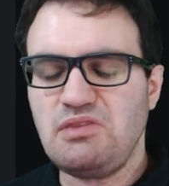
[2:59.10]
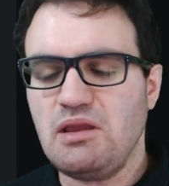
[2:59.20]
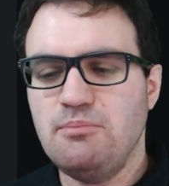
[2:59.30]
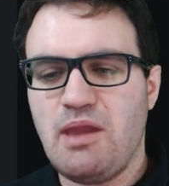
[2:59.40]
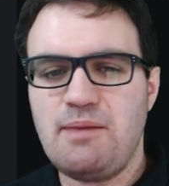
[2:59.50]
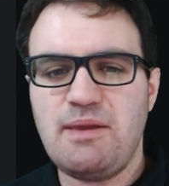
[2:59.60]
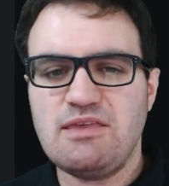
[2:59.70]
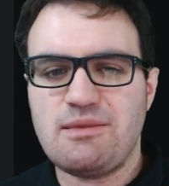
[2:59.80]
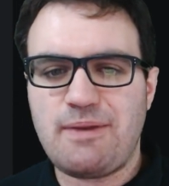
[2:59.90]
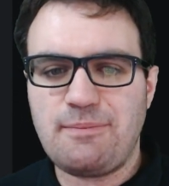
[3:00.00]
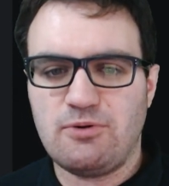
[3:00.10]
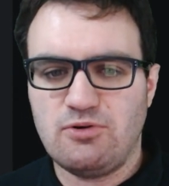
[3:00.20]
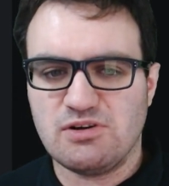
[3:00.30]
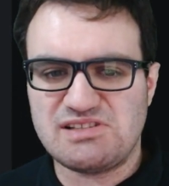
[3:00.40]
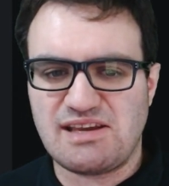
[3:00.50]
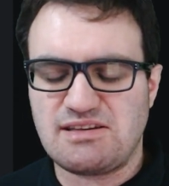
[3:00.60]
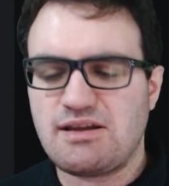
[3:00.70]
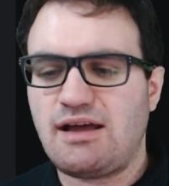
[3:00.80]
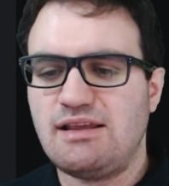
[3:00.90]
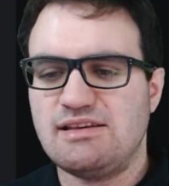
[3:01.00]
maybe the people who are saying
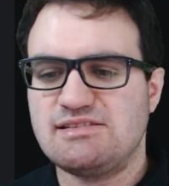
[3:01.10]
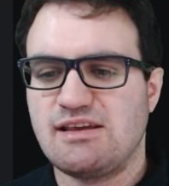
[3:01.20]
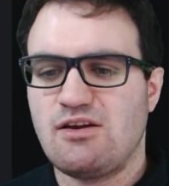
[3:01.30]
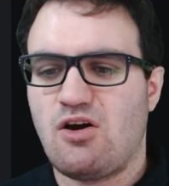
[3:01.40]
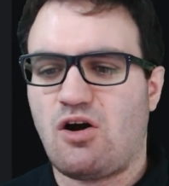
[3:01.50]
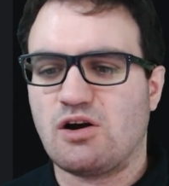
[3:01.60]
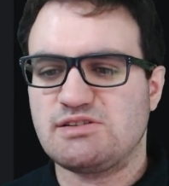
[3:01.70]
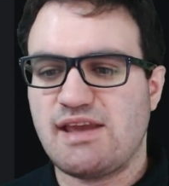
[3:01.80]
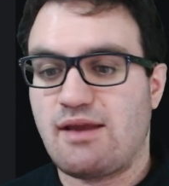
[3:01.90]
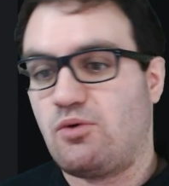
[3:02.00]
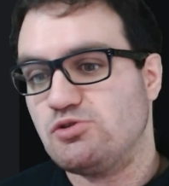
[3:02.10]
does are saying, well,